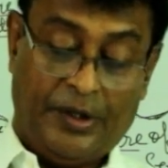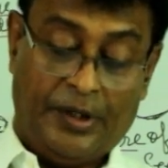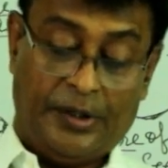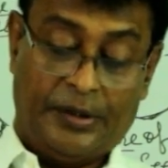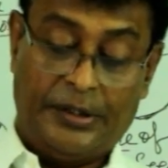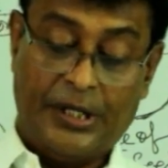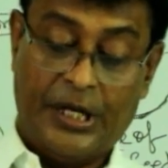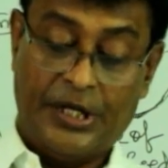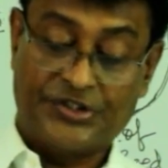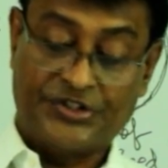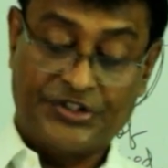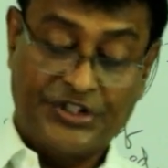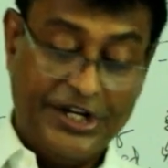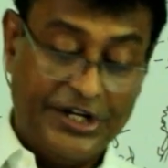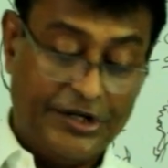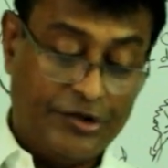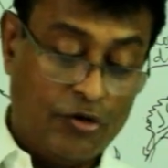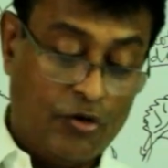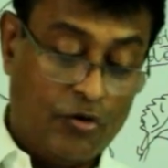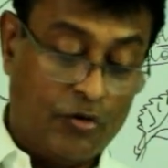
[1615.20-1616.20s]
the
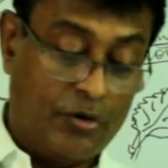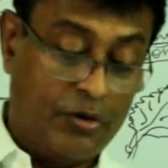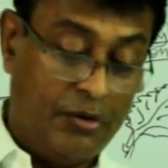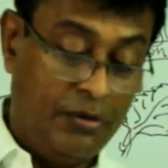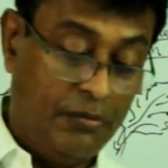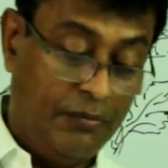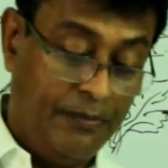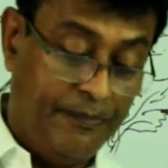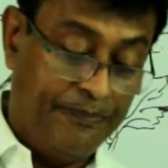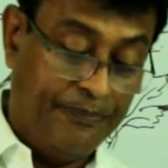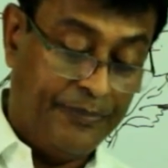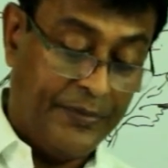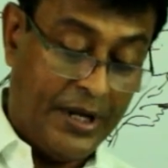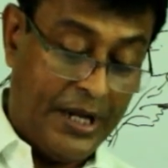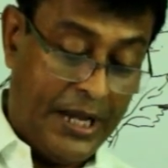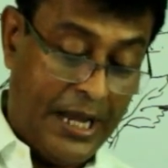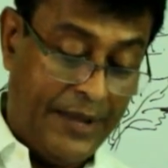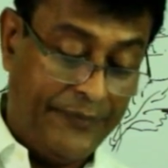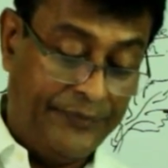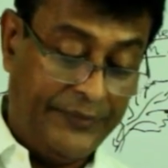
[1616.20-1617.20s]
seed pool,
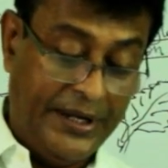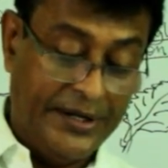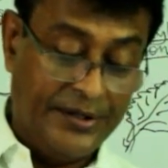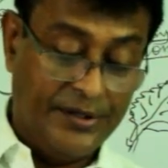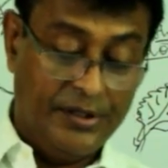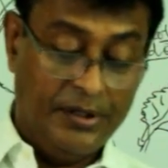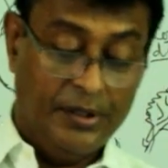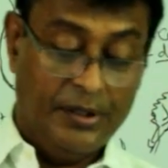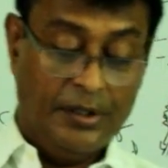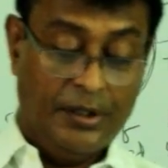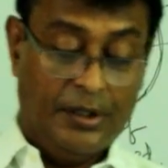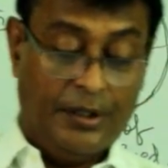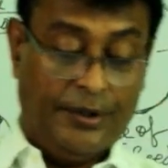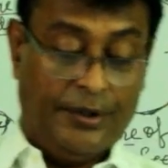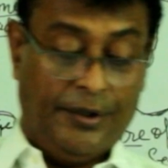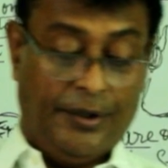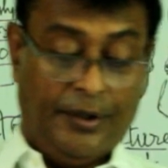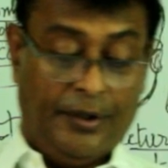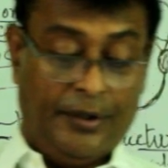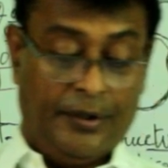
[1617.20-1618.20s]
and then
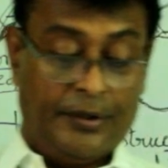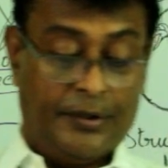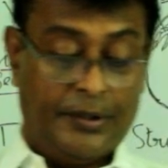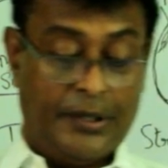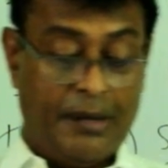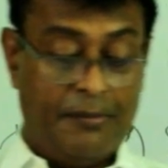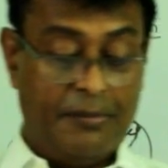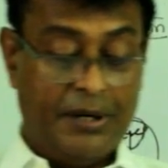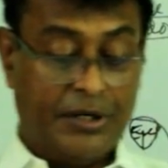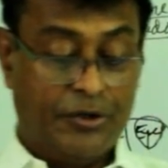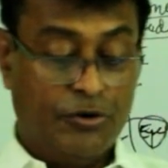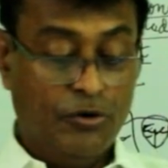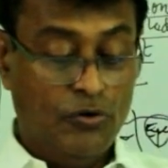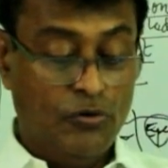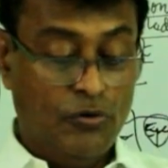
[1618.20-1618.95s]
number 2